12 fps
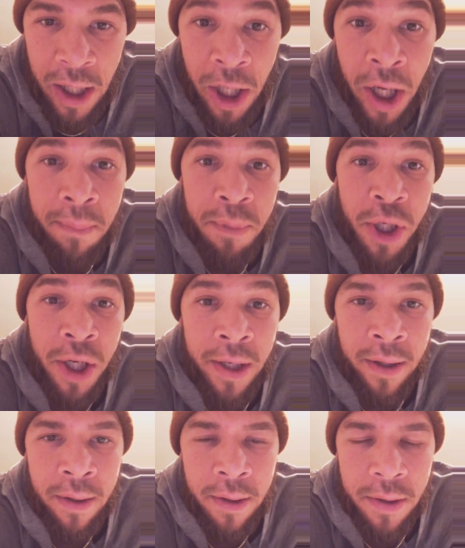
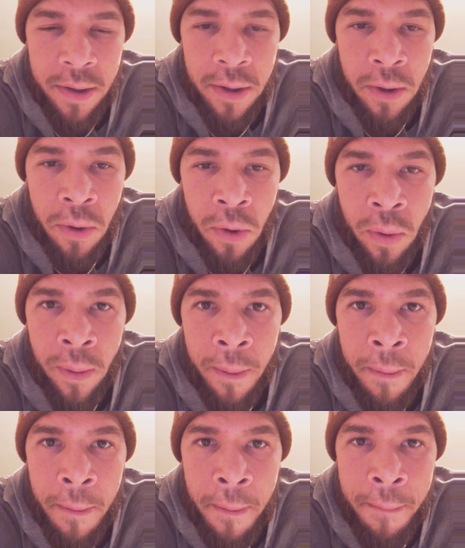gumption to
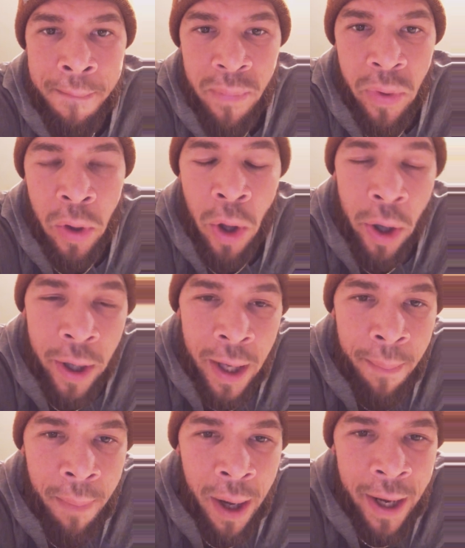look
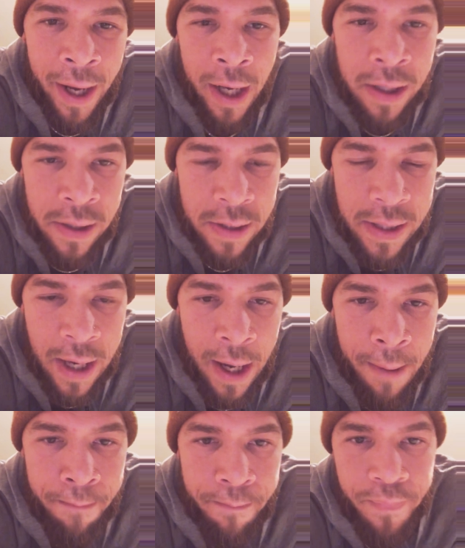at my exit
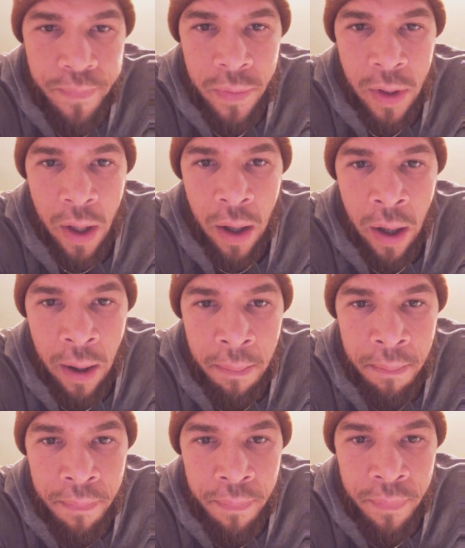site.
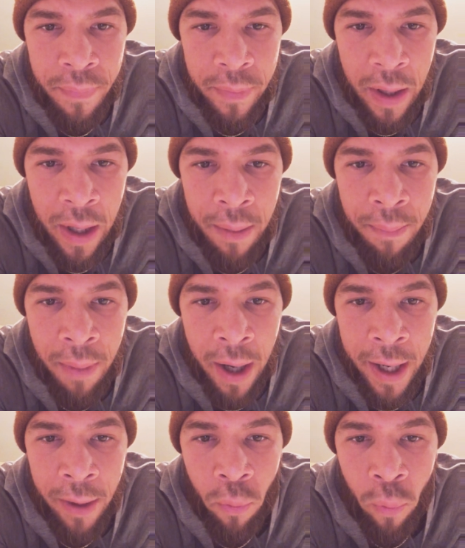Um, in
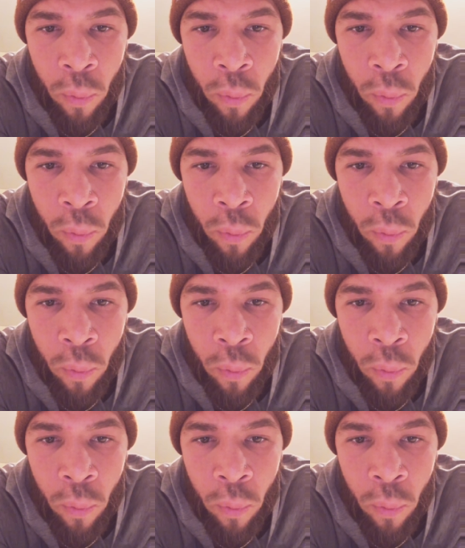my